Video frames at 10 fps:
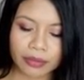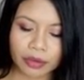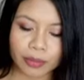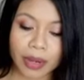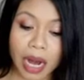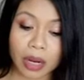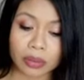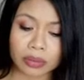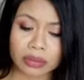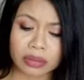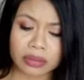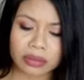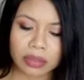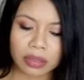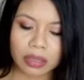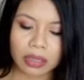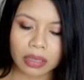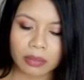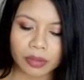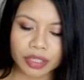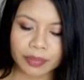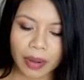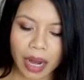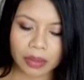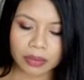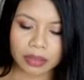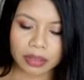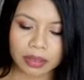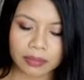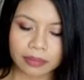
or most proud?